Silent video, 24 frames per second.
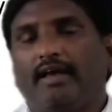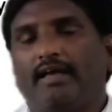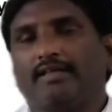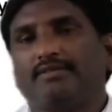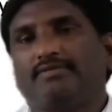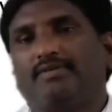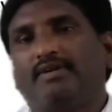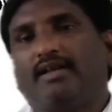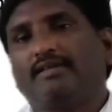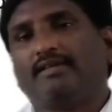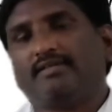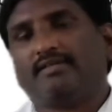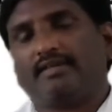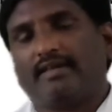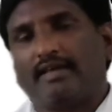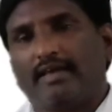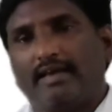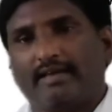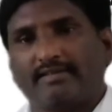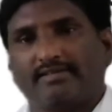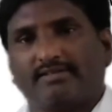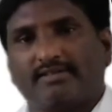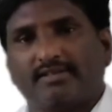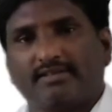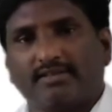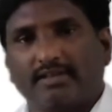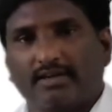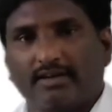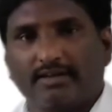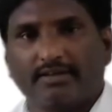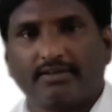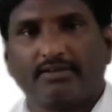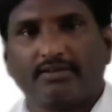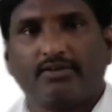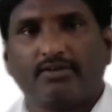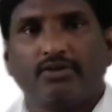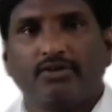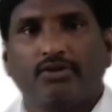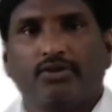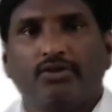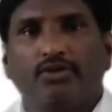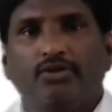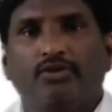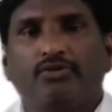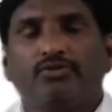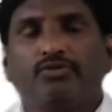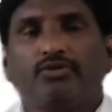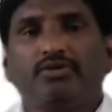as well as externally.
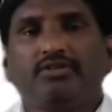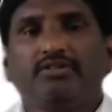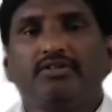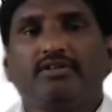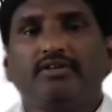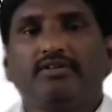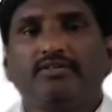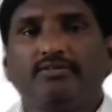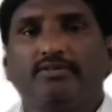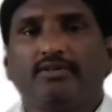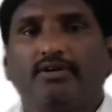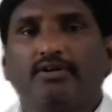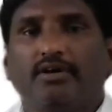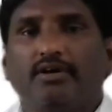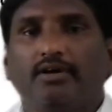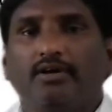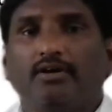So in this,